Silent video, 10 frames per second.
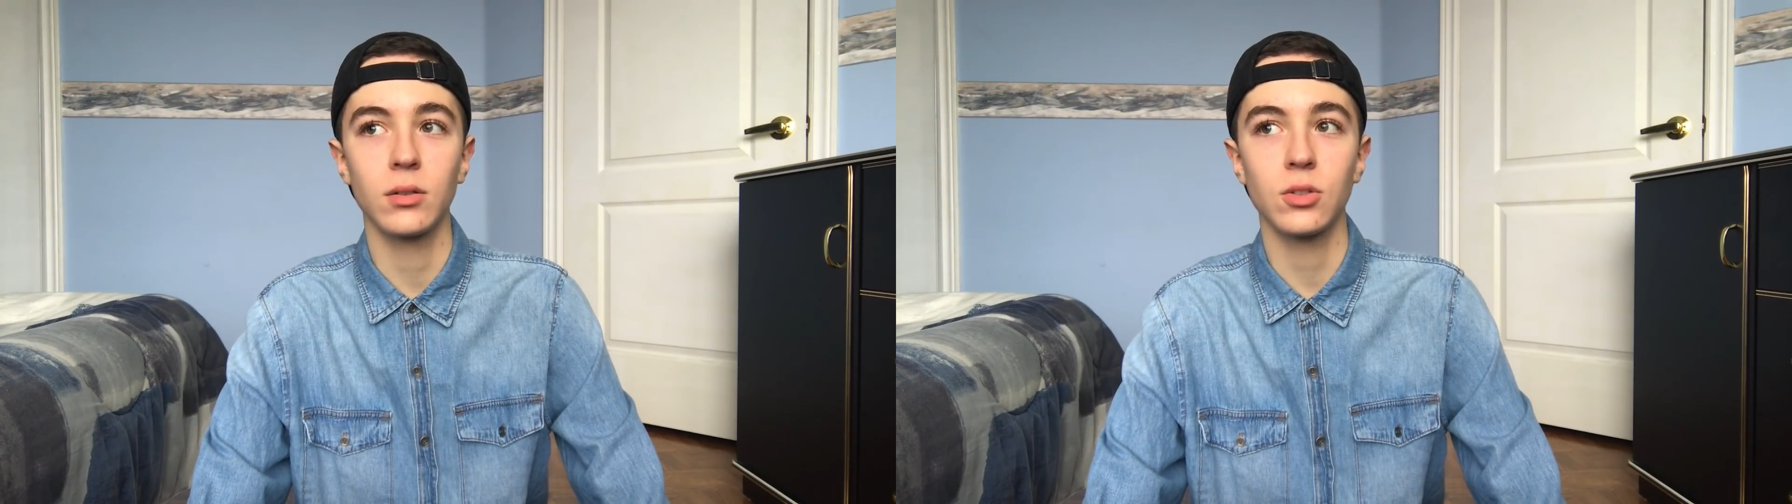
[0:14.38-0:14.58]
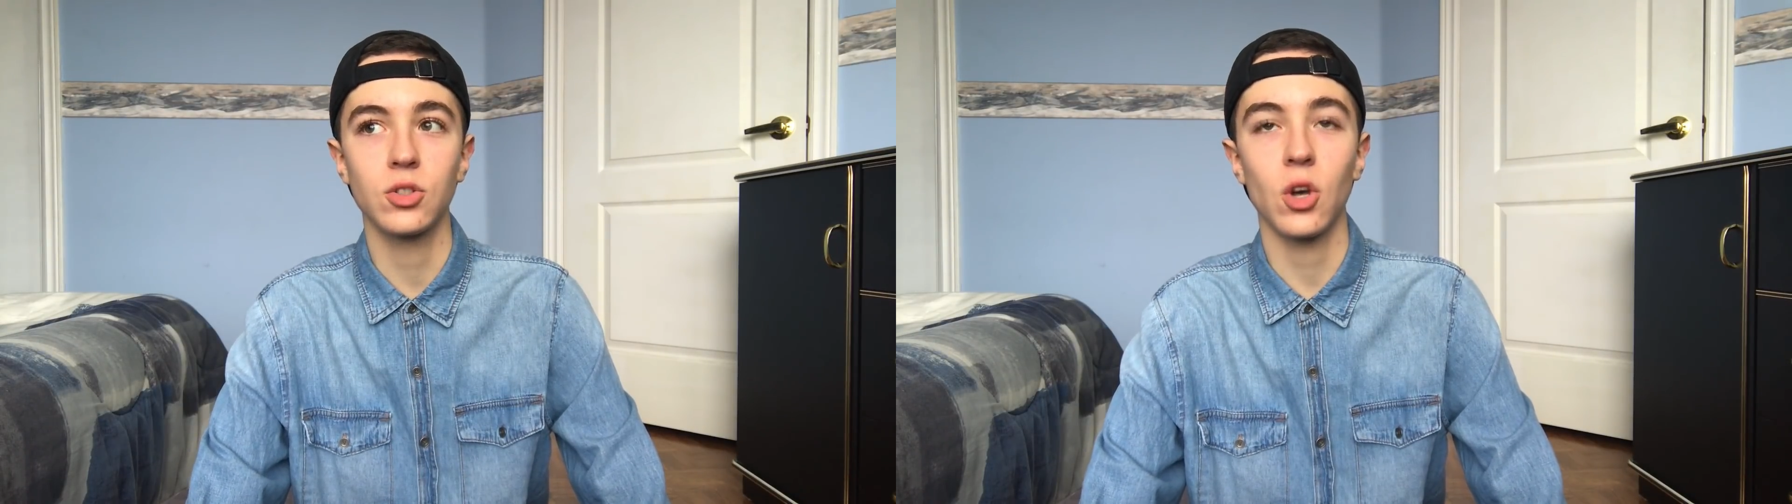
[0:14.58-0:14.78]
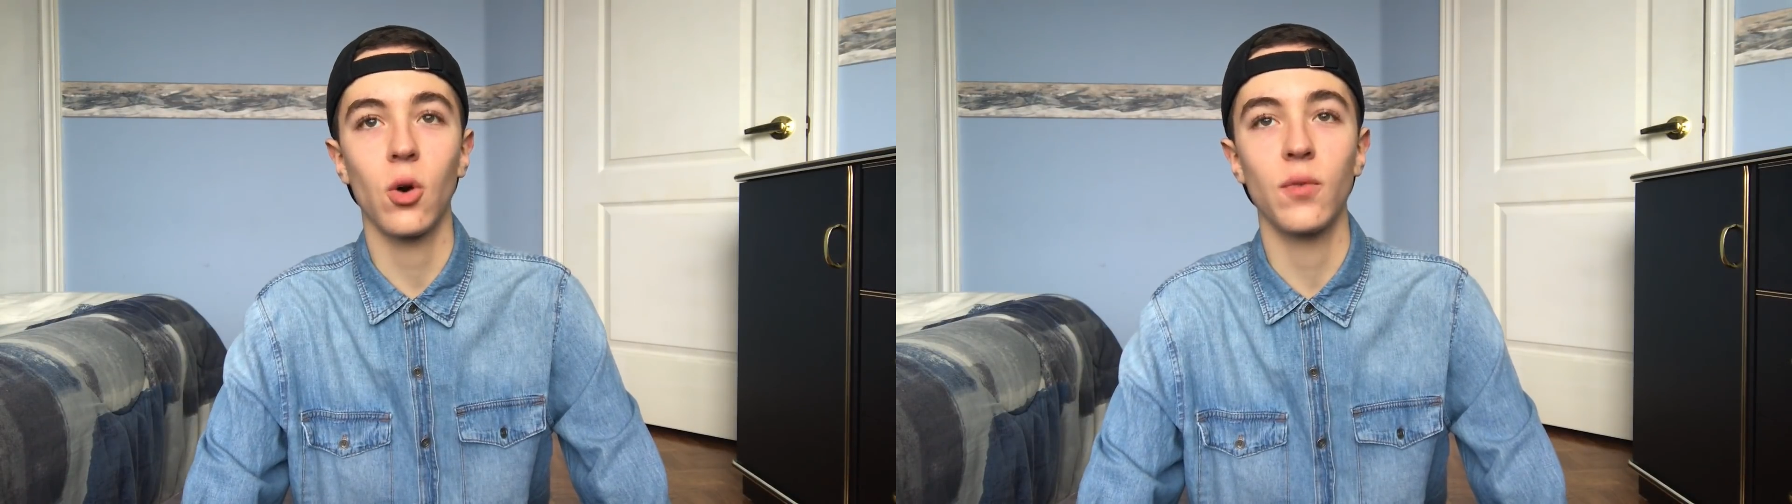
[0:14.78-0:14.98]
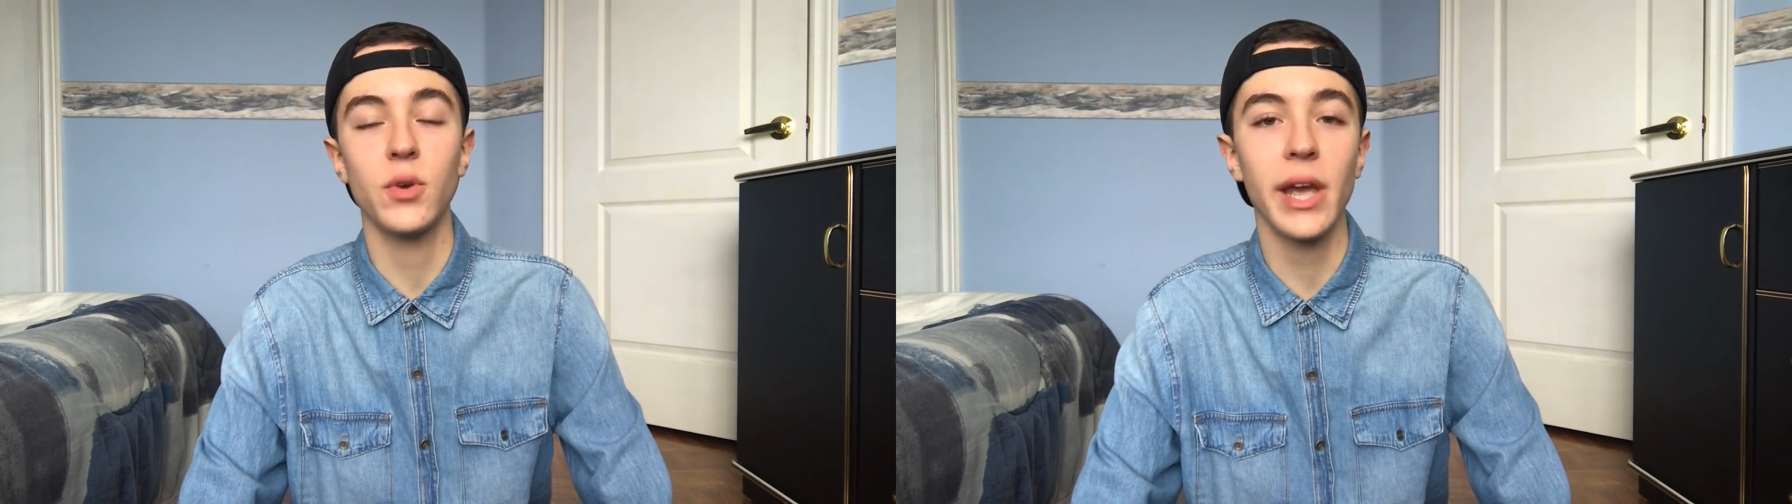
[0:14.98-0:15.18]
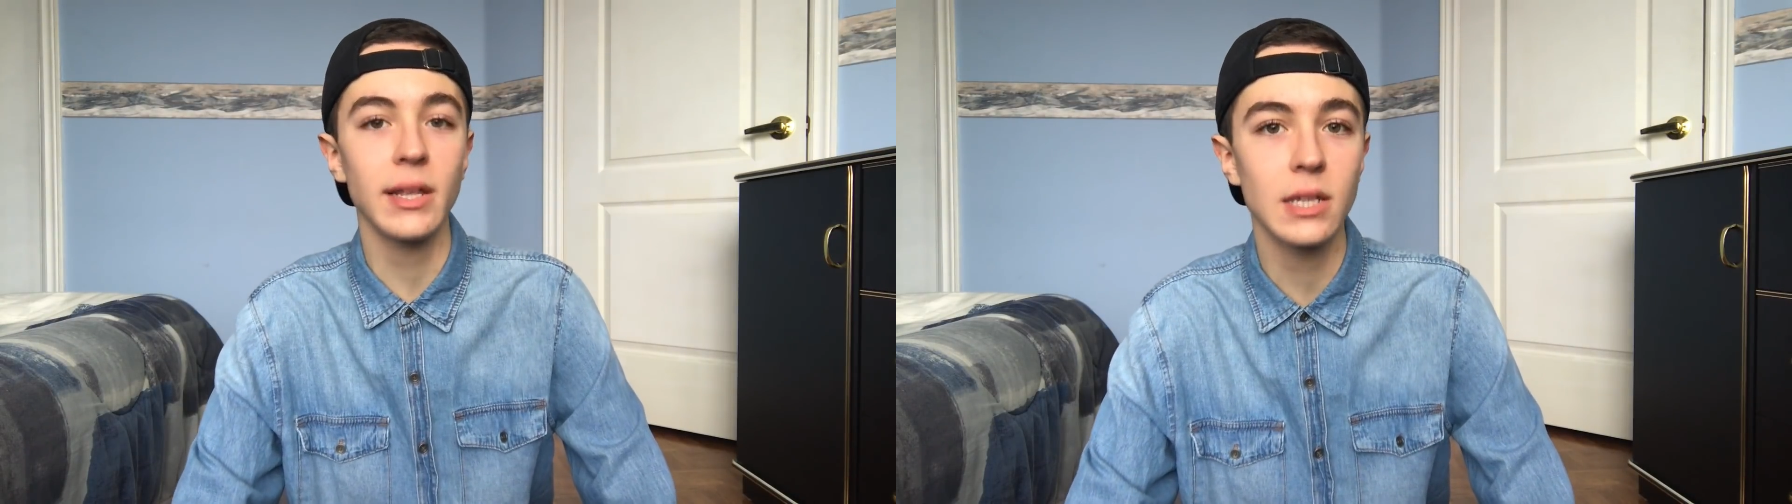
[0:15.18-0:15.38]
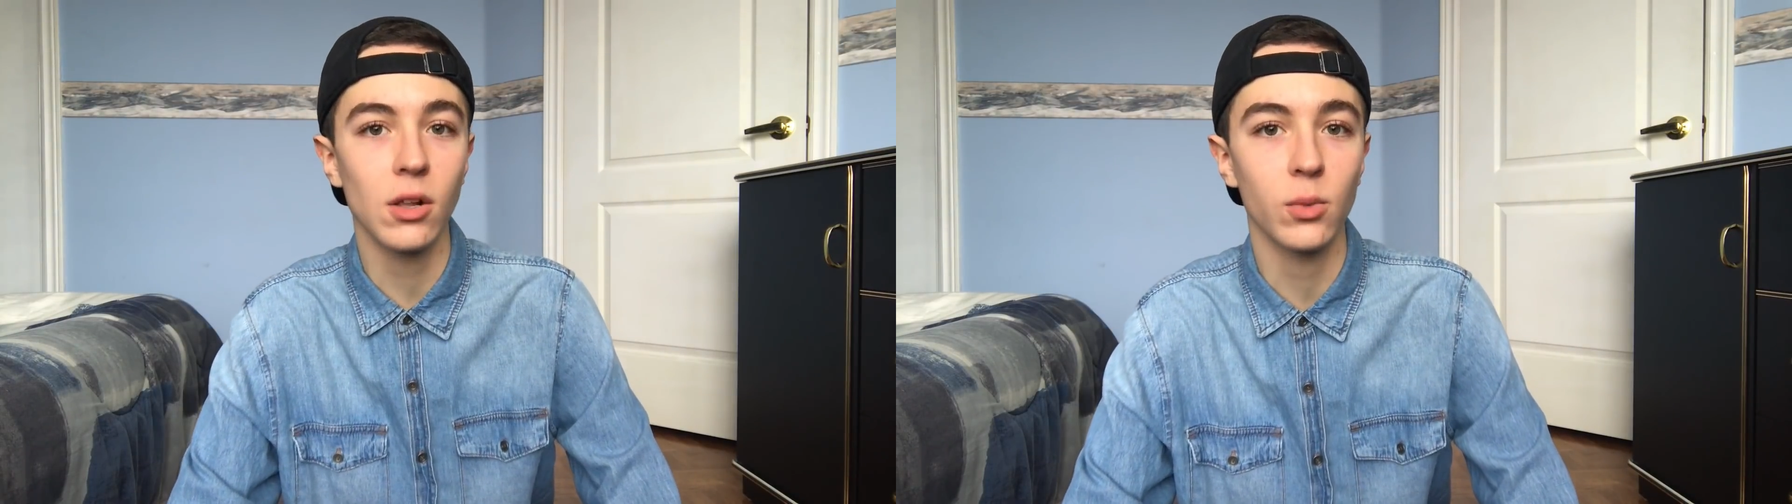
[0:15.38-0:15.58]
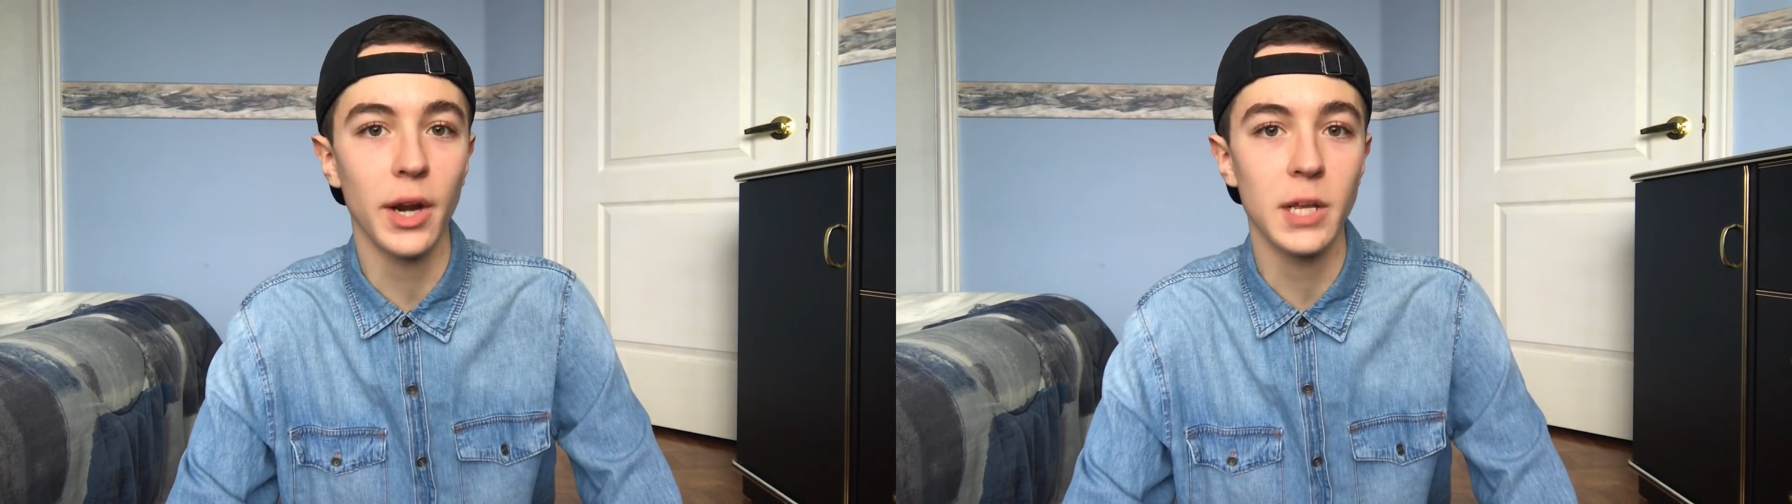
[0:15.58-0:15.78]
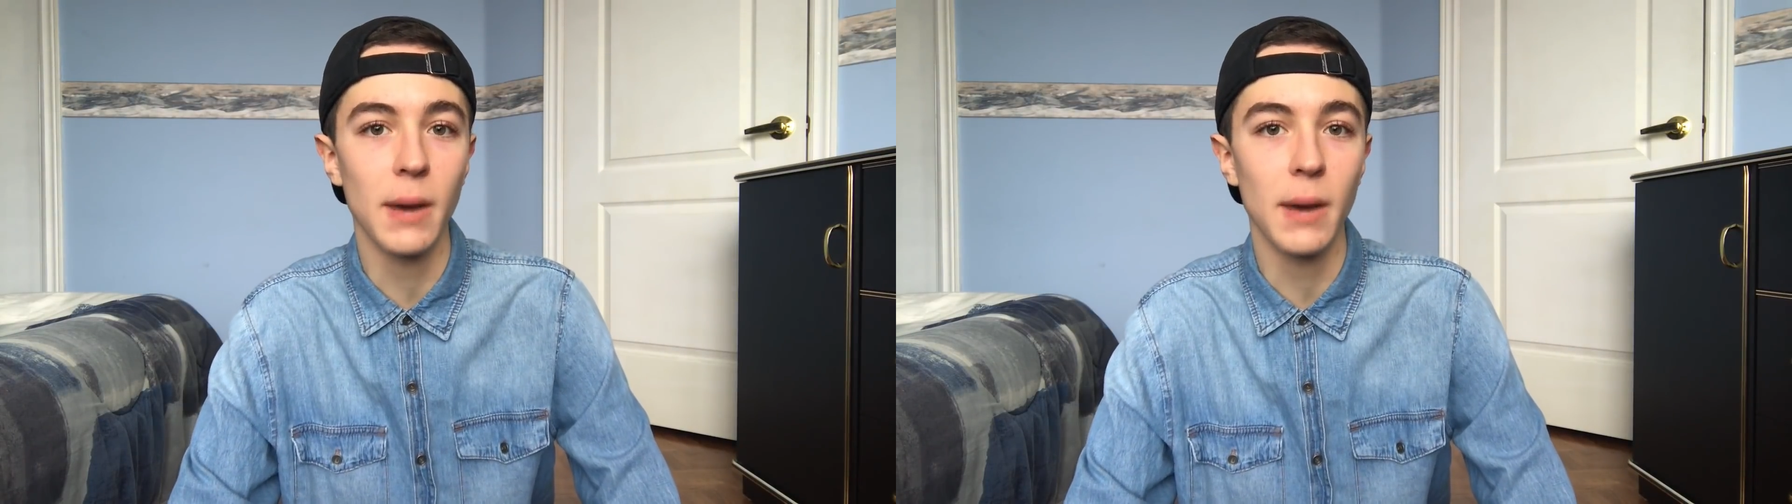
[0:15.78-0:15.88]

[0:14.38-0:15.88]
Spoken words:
so if you can't tell already